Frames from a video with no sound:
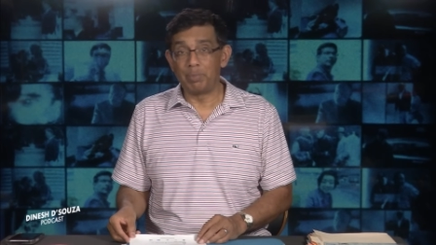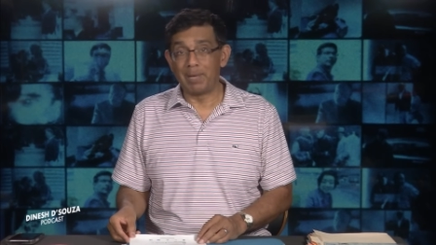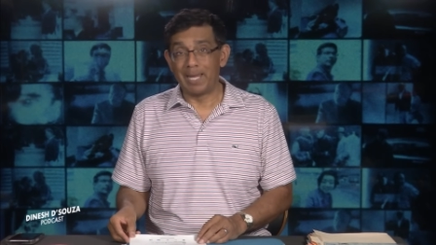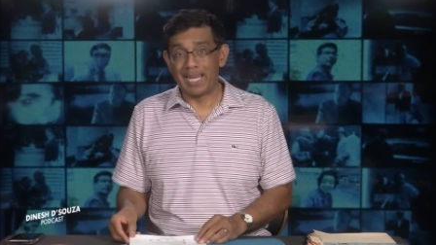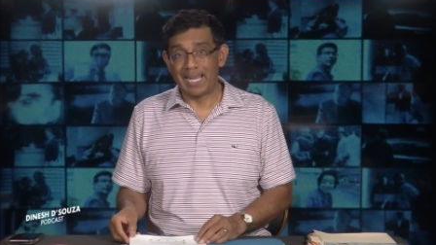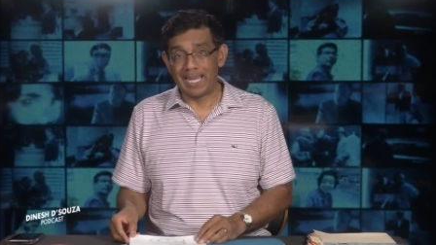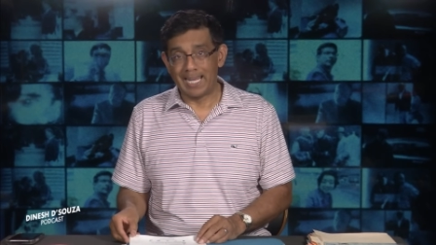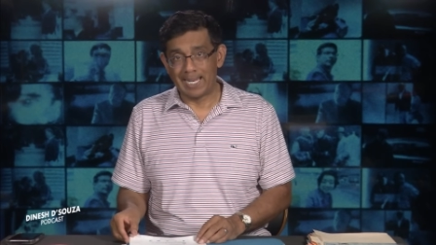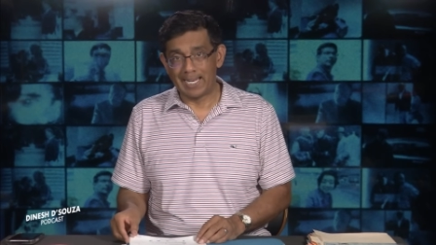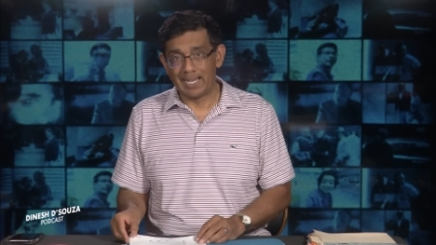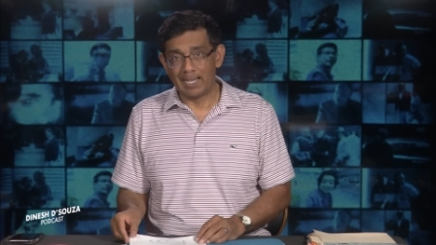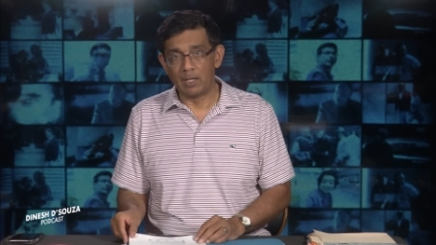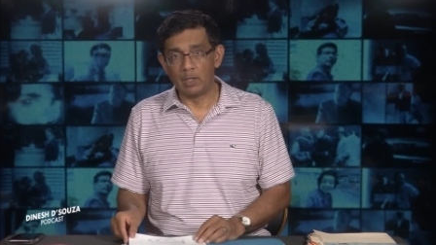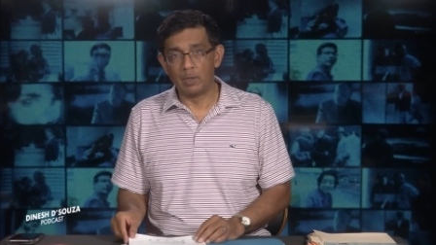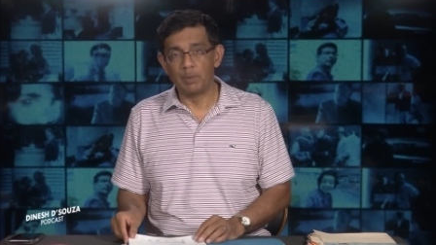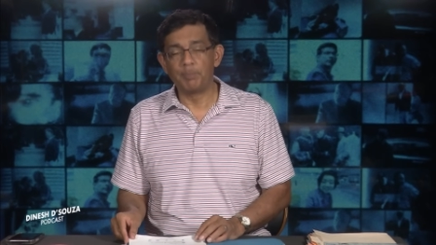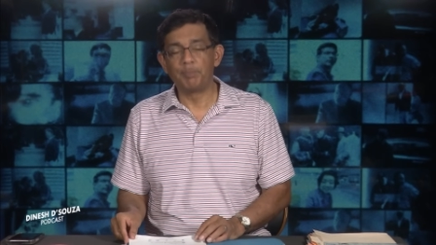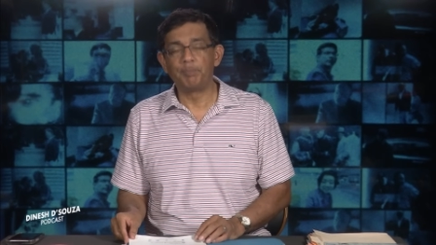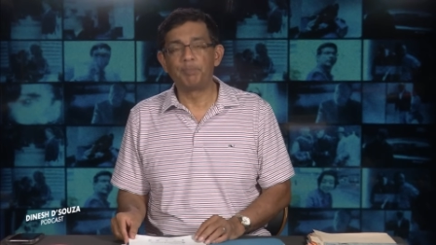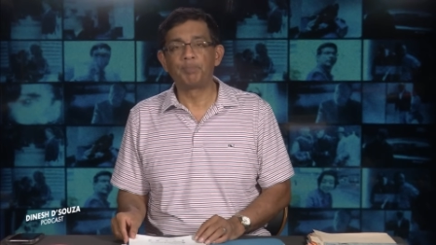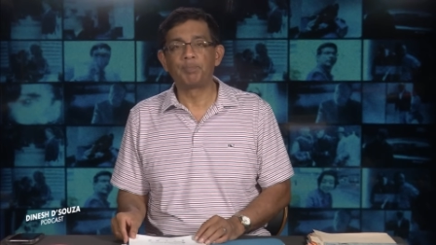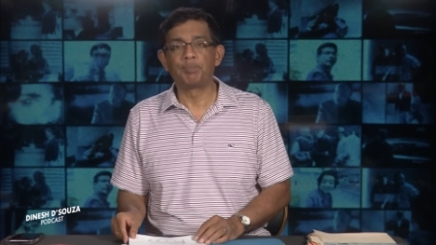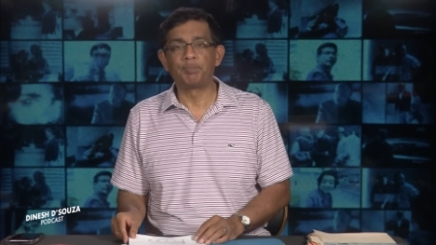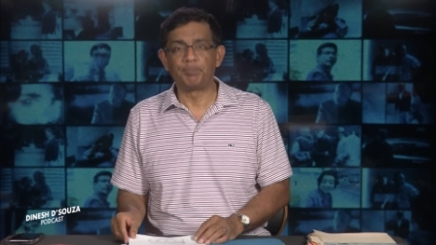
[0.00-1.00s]
Penn.
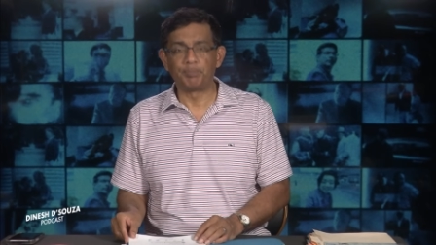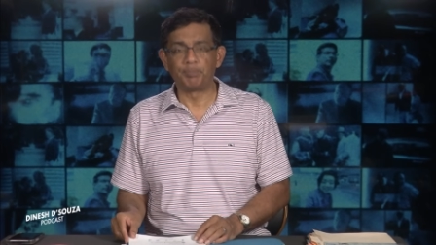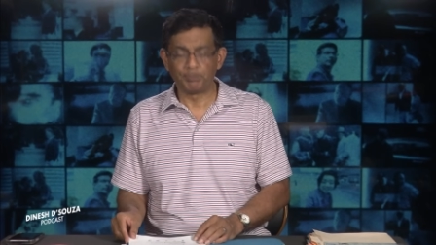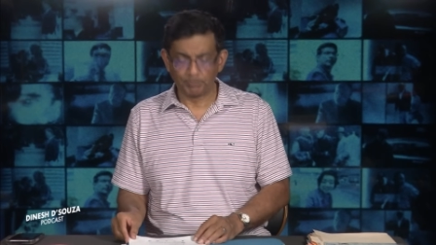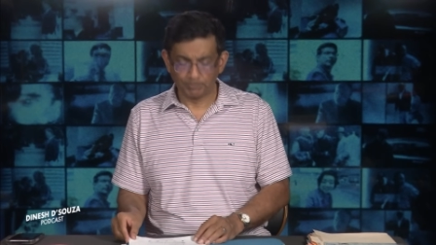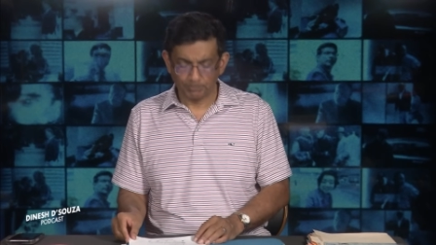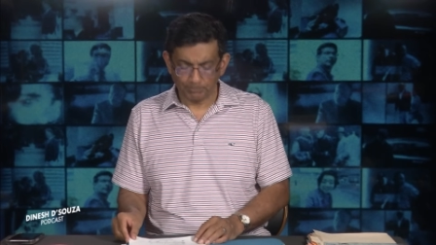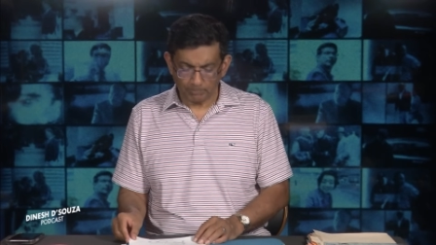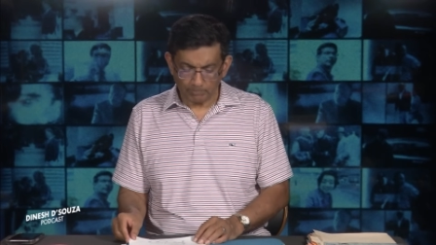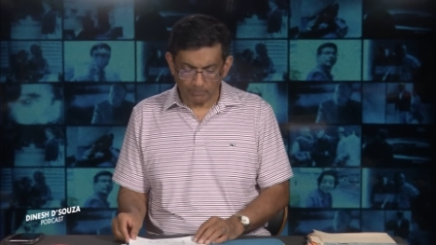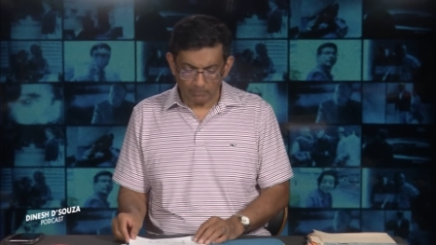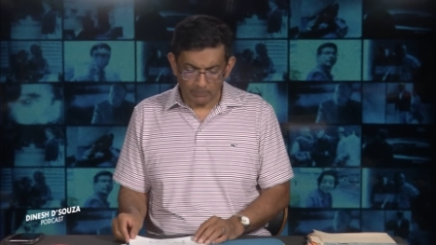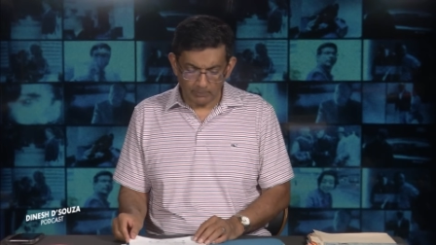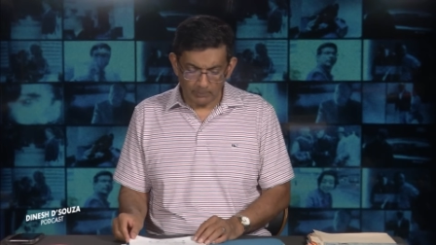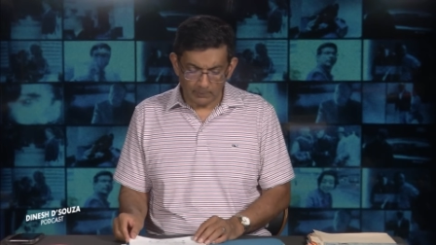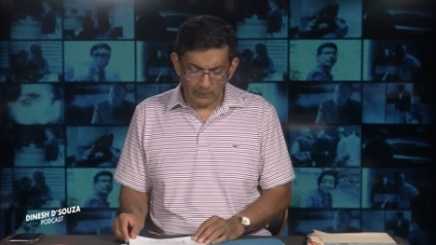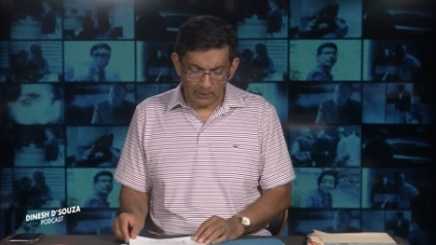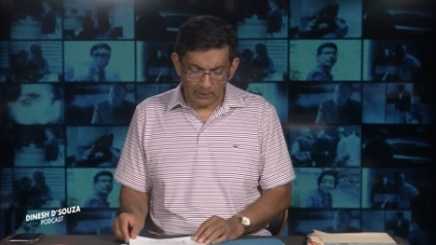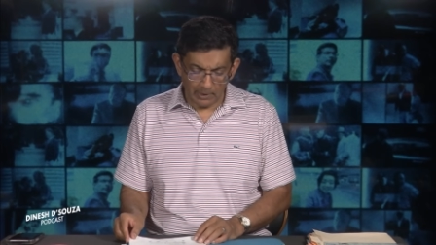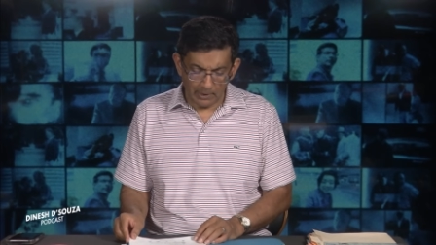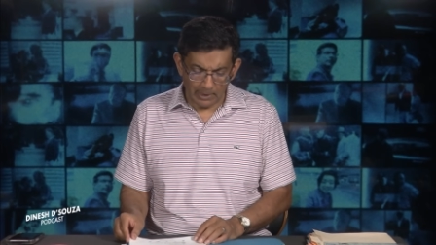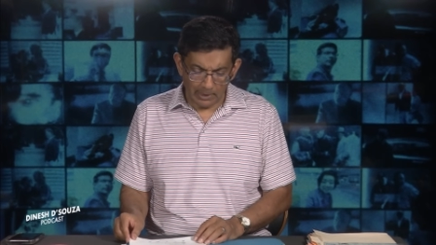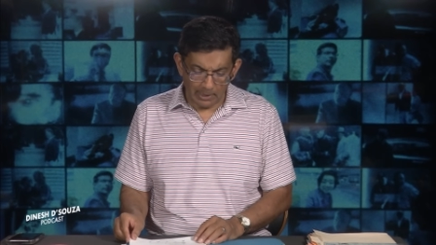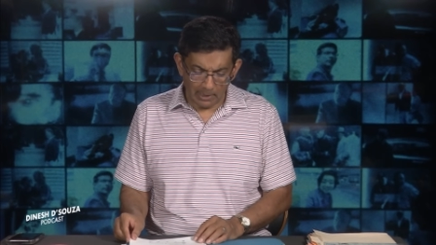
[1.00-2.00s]

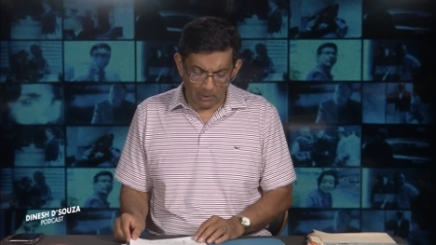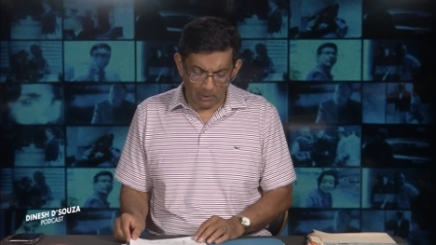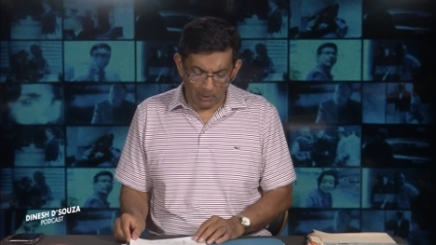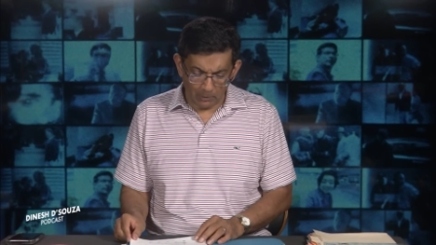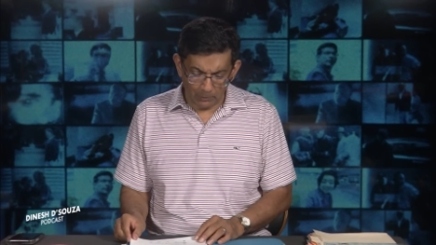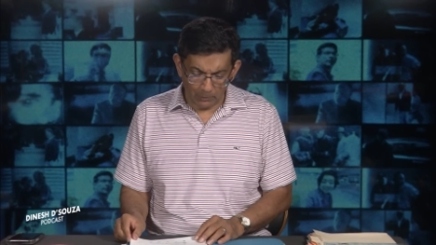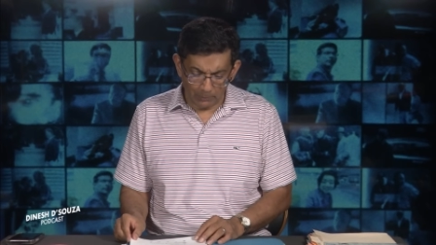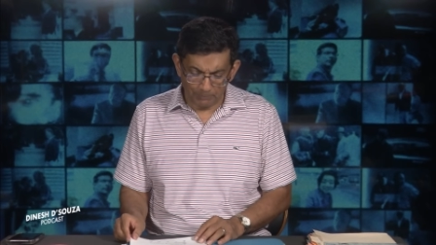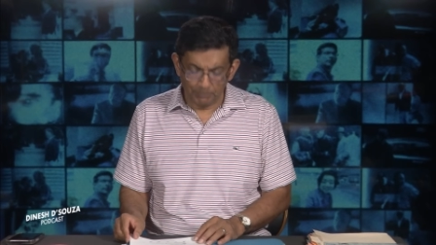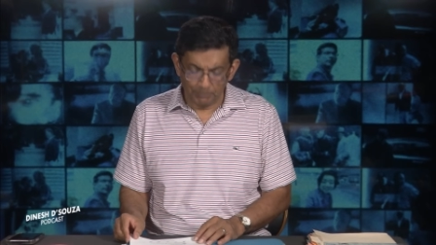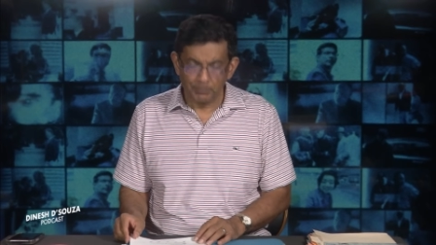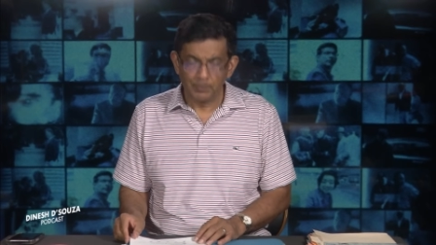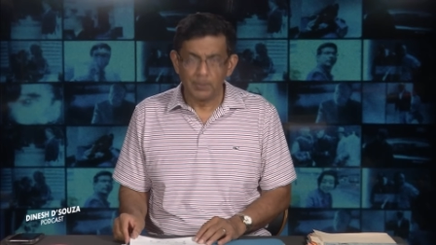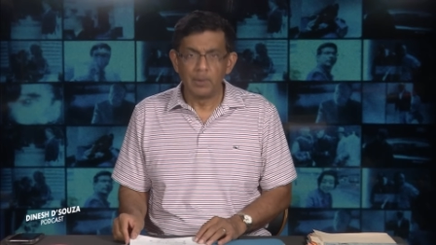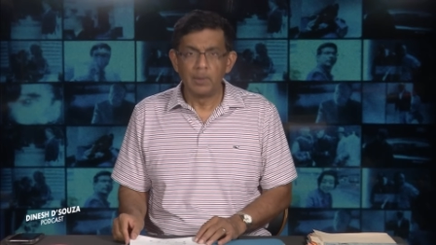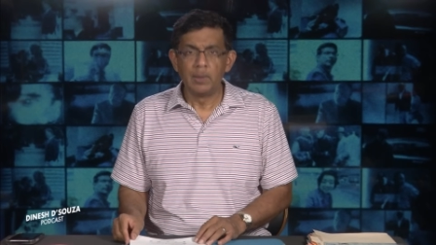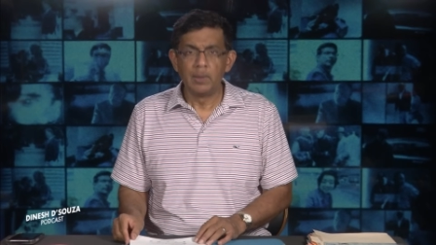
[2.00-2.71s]
Now,